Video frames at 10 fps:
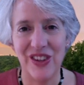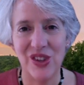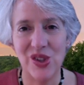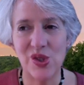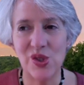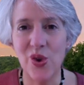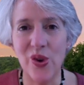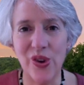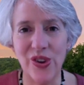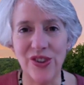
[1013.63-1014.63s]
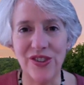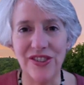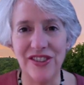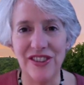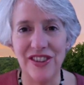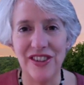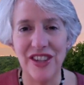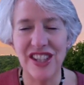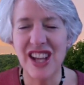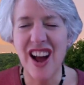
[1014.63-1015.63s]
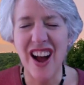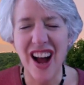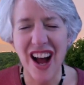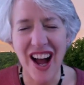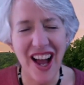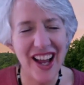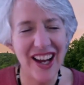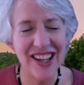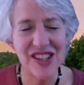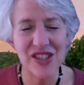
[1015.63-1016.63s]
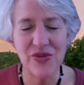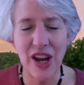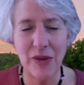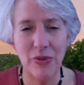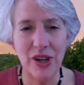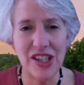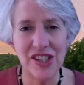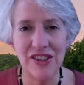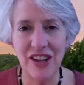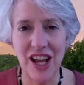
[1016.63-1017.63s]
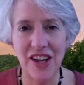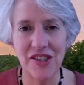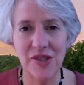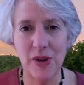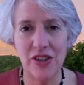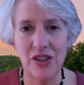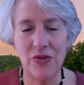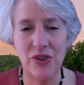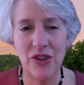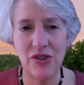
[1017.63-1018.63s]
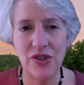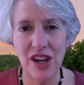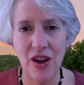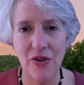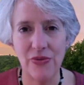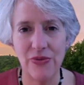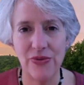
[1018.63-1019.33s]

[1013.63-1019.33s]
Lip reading: The soul is the highest vibrational aspect of yourself.